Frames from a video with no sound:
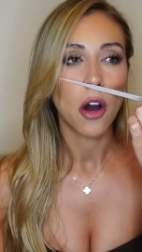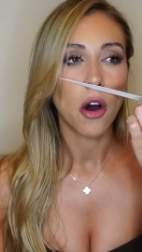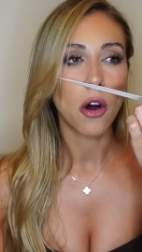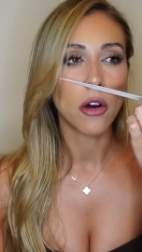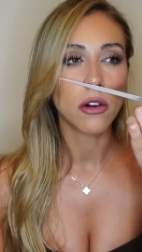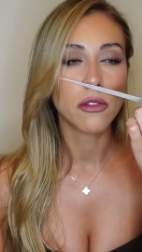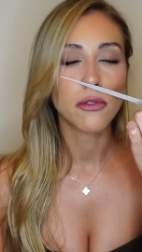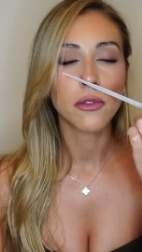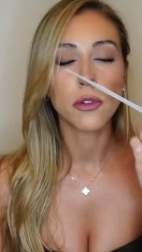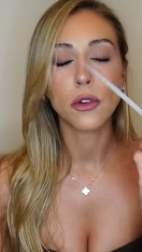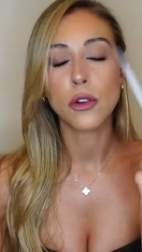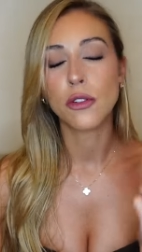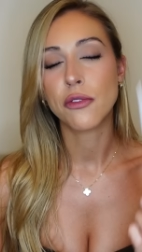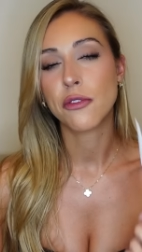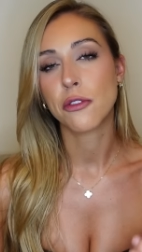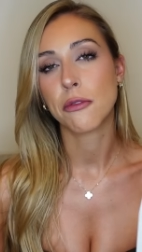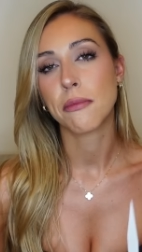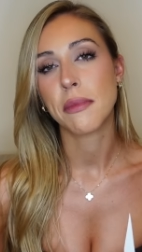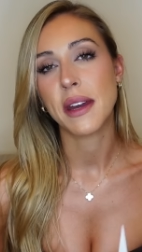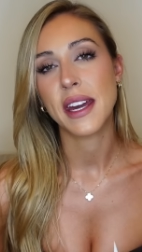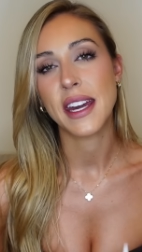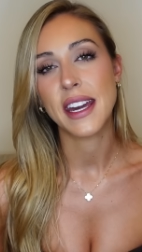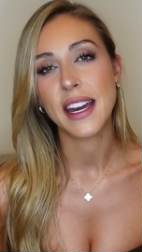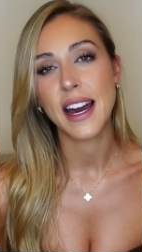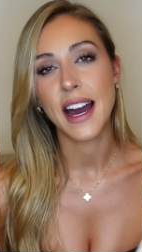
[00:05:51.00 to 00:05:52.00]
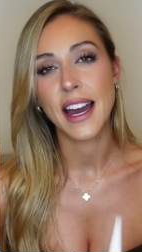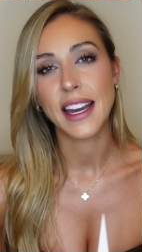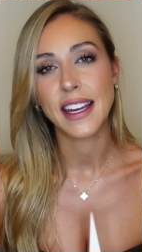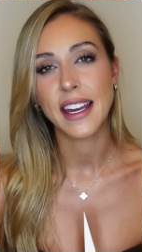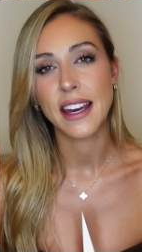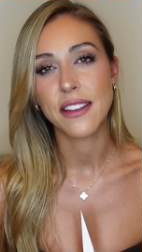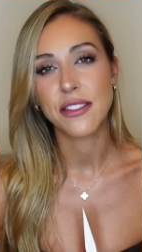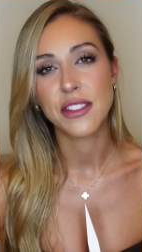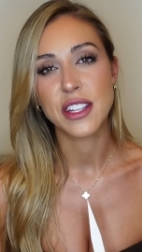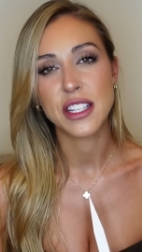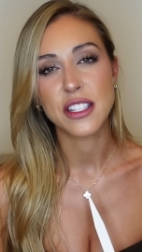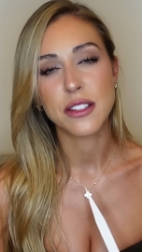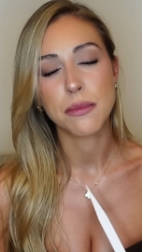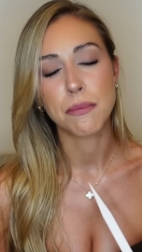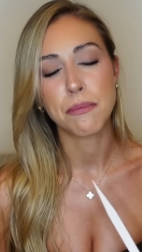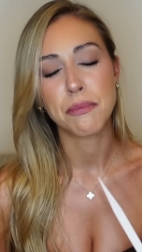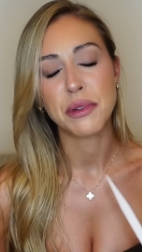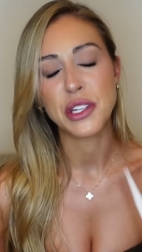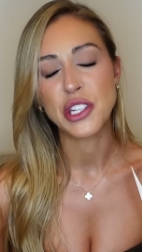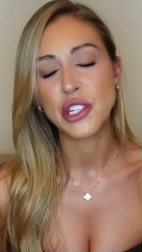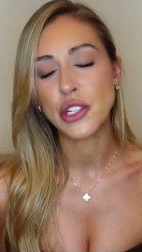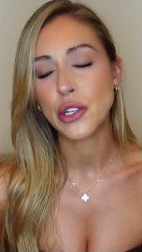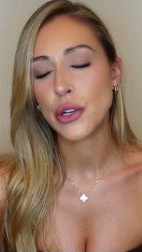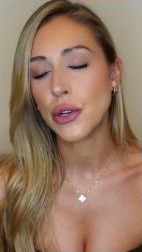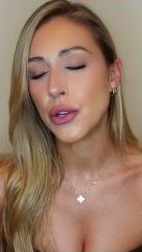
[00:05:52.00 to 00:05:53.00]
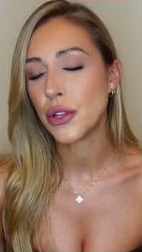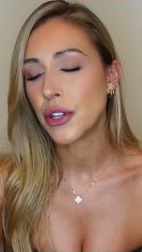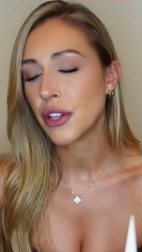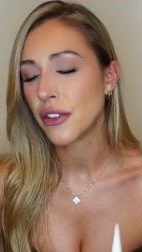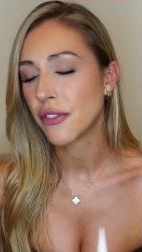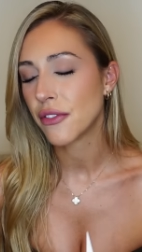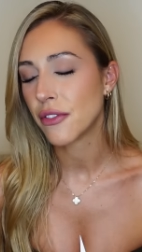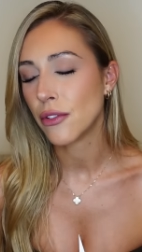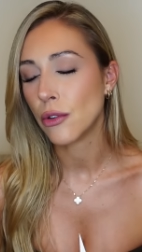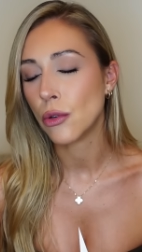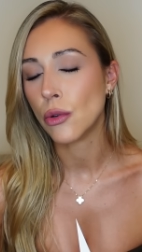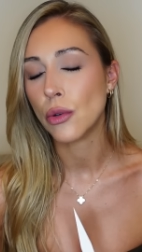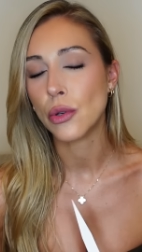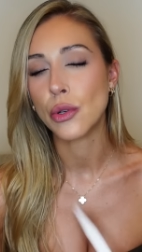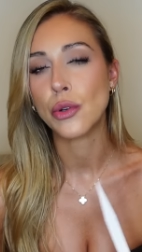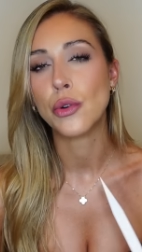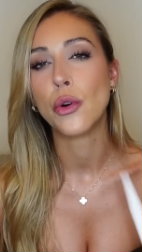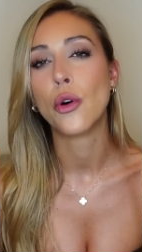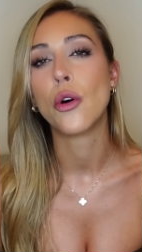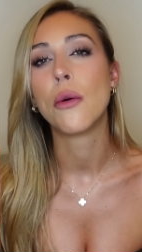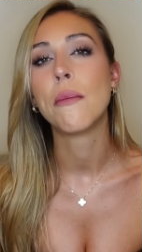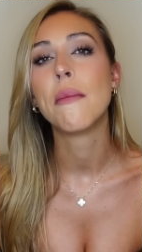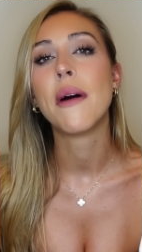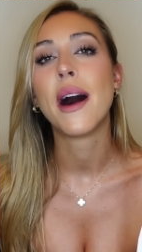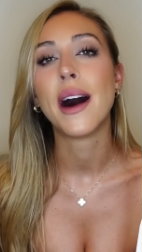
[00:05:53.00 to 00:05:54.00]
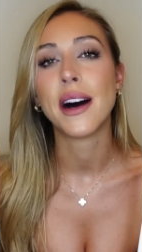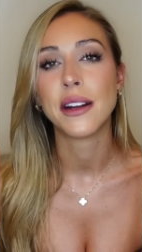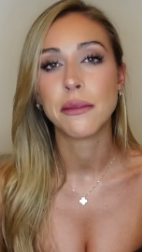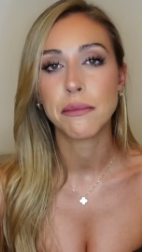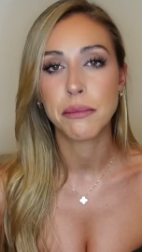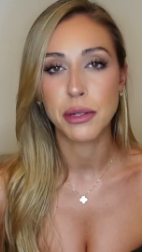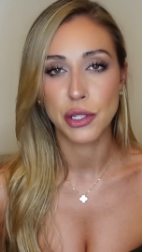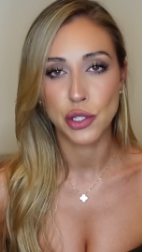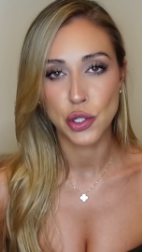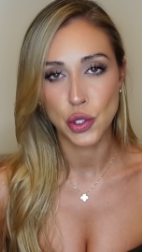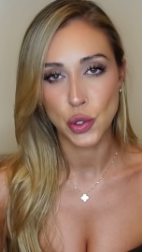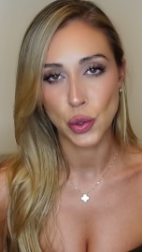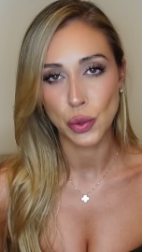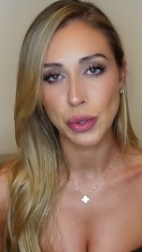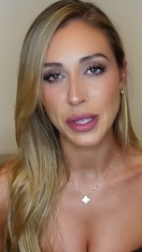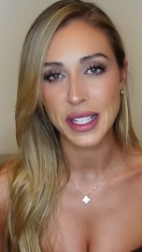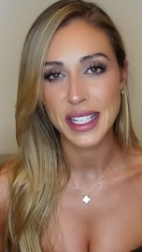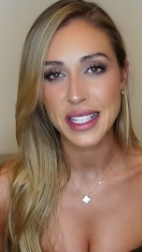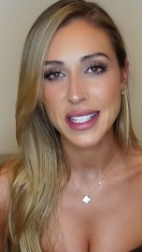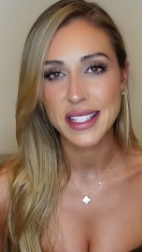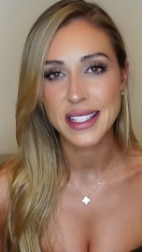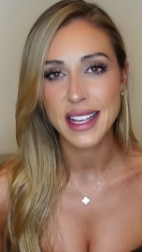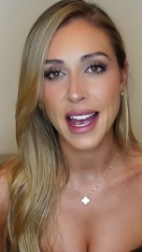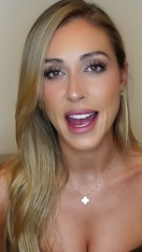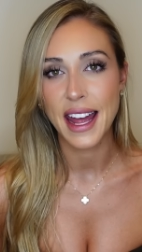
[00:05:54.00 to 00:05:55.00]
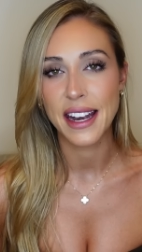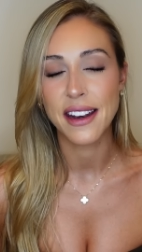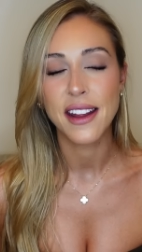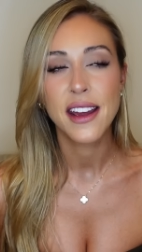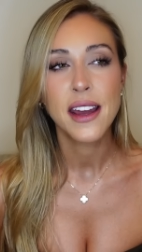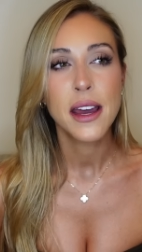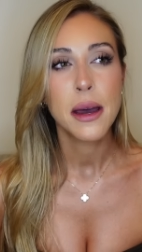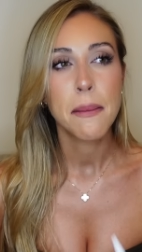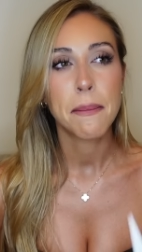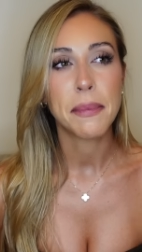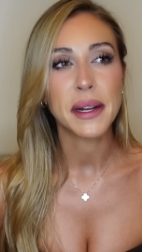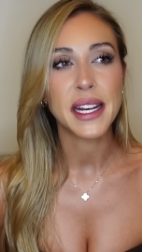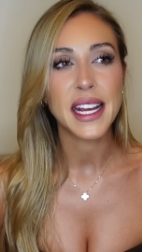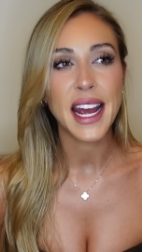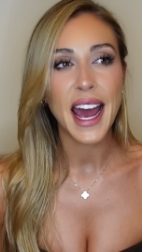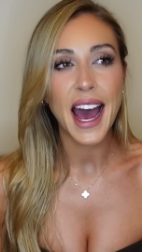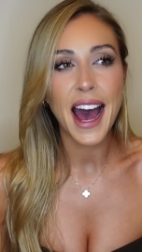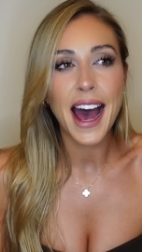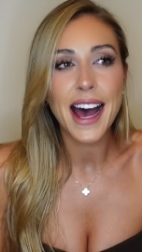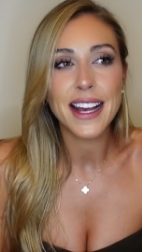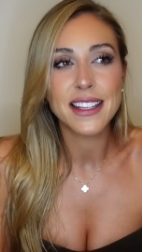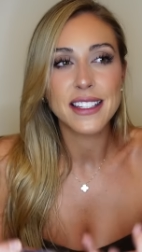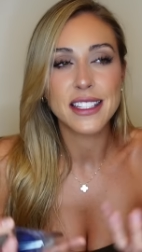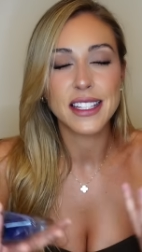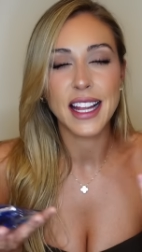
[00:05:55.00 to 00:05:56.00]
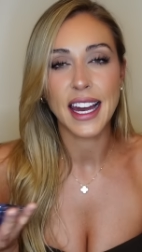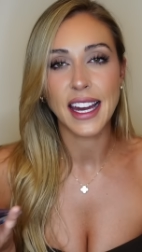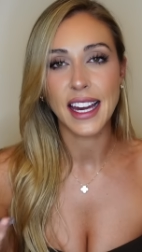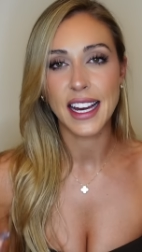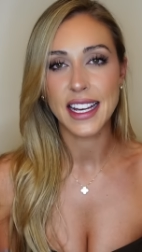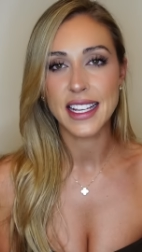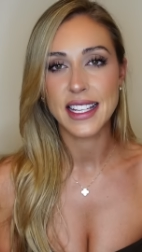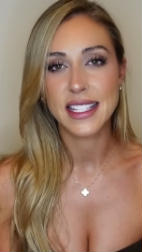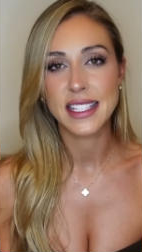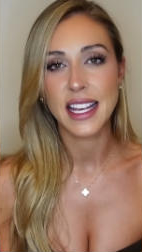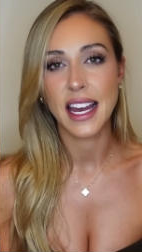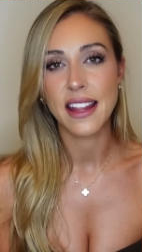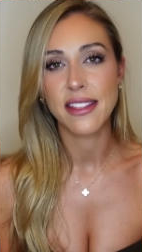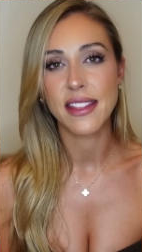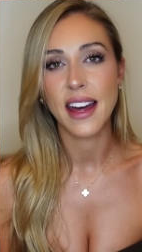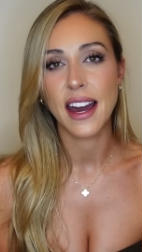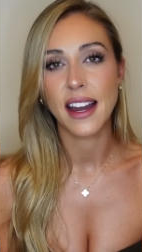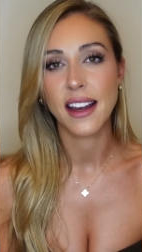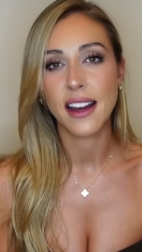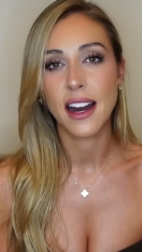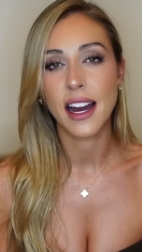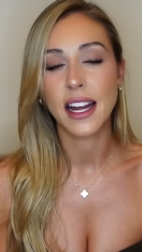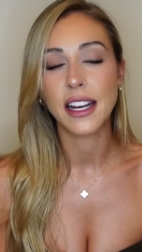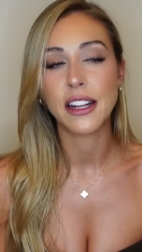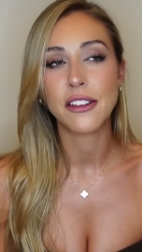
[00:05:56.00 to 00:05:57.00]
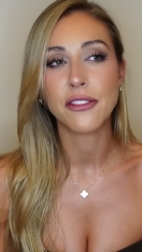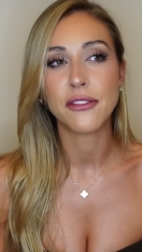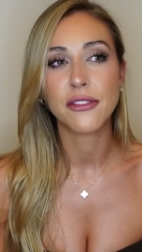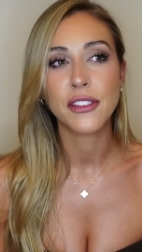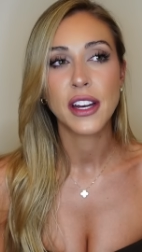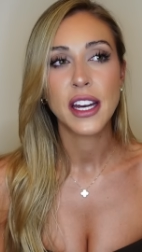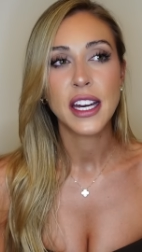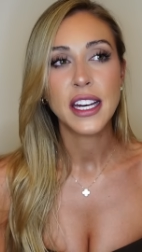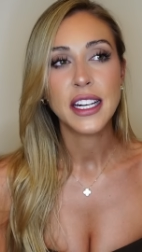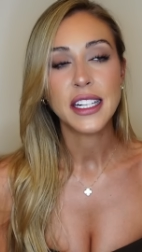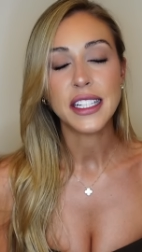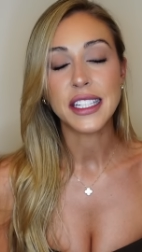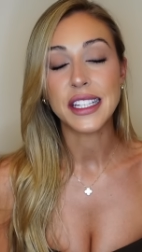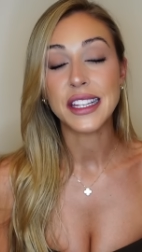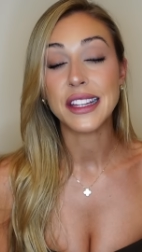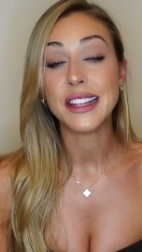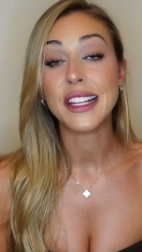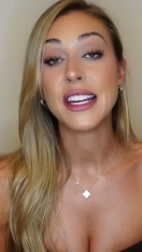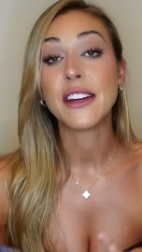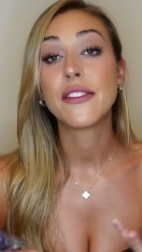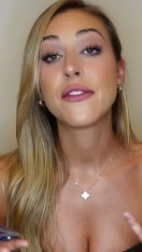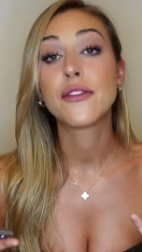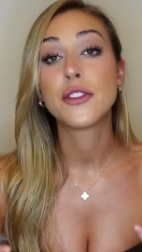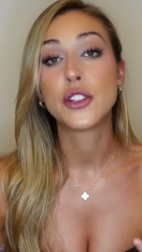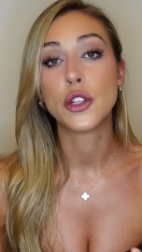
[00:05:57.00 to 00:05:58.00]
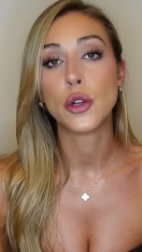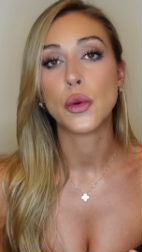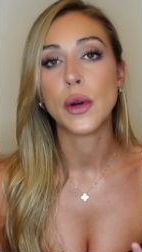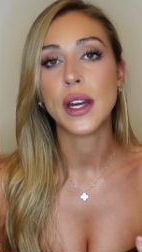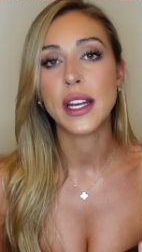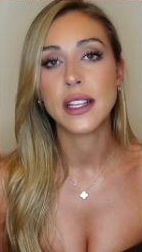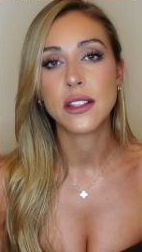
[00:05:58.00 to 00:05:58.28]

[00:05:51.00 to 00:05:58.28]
overall for me, I get this beautiful gourmand patchouli scent, but it has, like I said, that kind of lift to it.